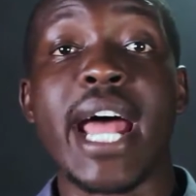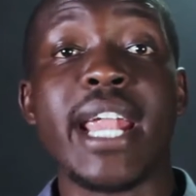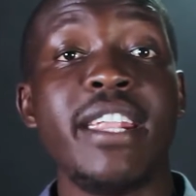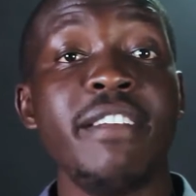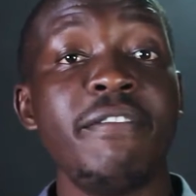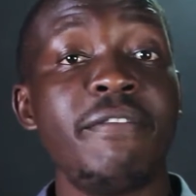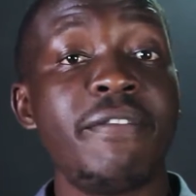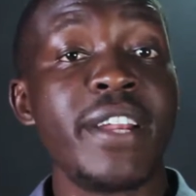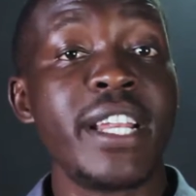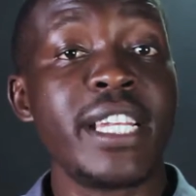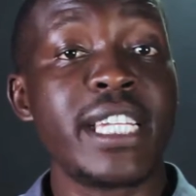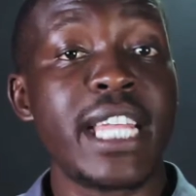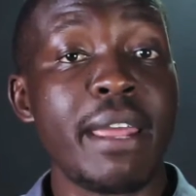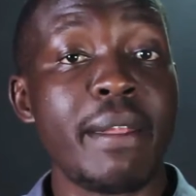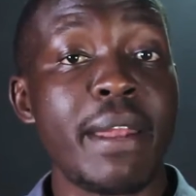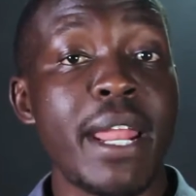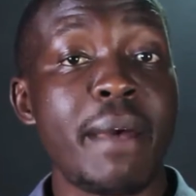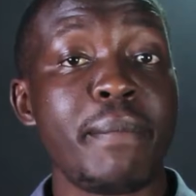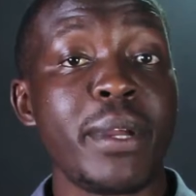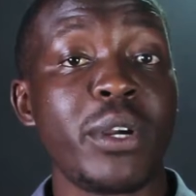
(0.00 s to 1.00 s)
a different
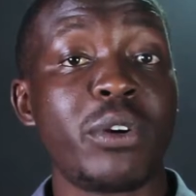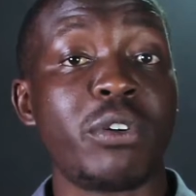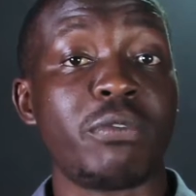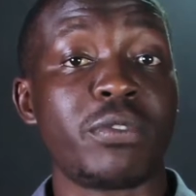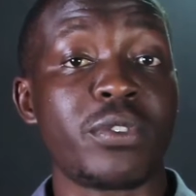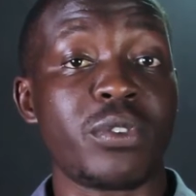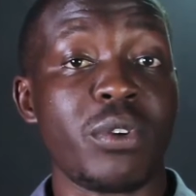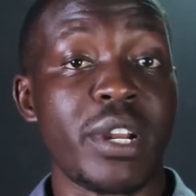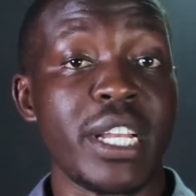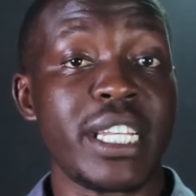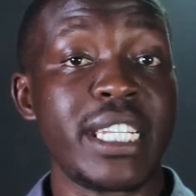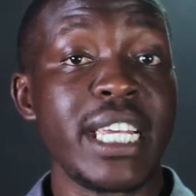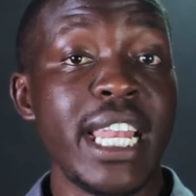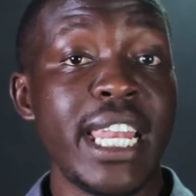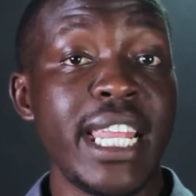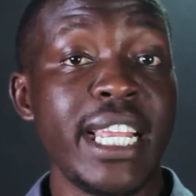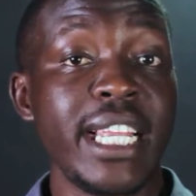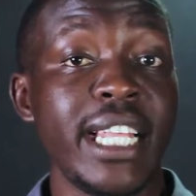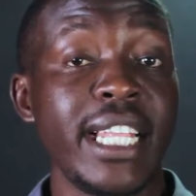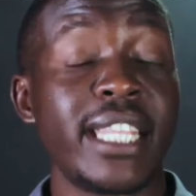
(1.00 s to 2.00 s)
dynamic of
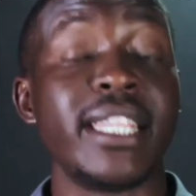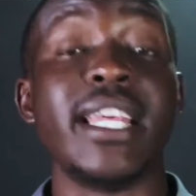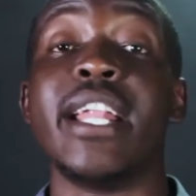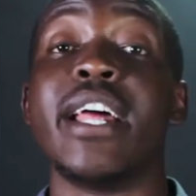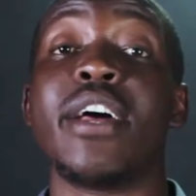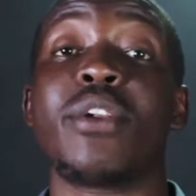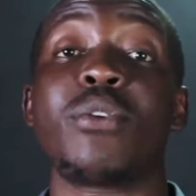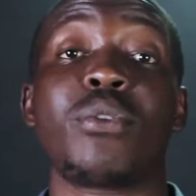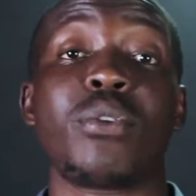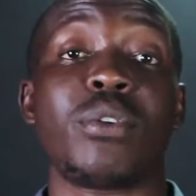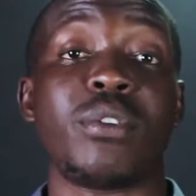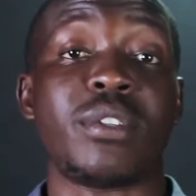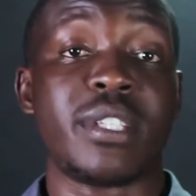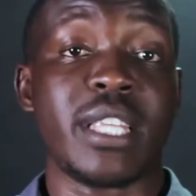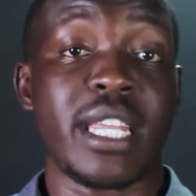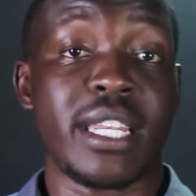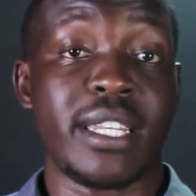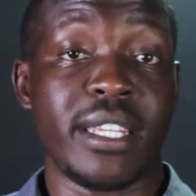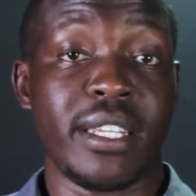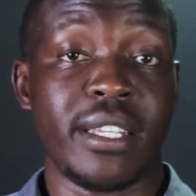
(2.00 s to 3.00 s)
storytelling than a rural
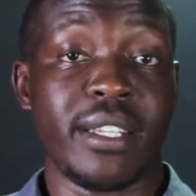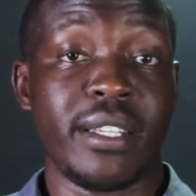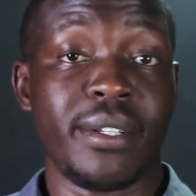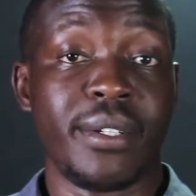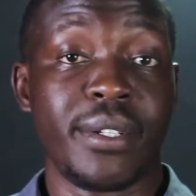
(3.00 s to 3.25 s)
setting.